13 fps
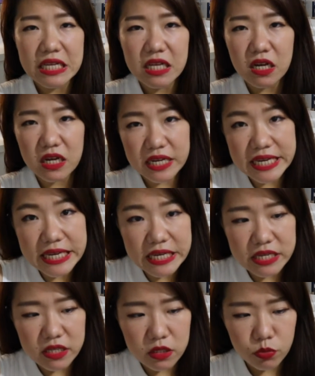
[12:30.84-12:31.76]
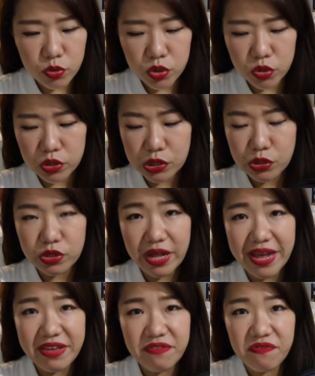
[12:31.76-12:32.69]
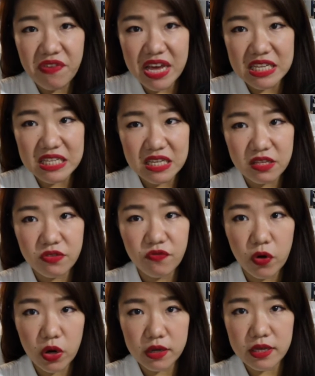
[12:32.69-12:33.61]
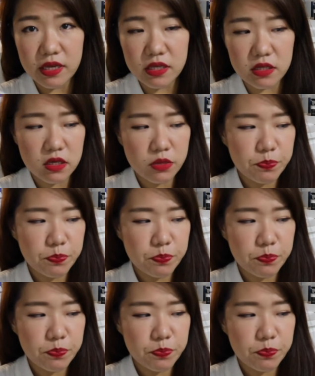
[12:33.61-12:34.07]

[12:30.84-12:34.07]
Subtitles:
a kit. Which one should I invest in for a kit?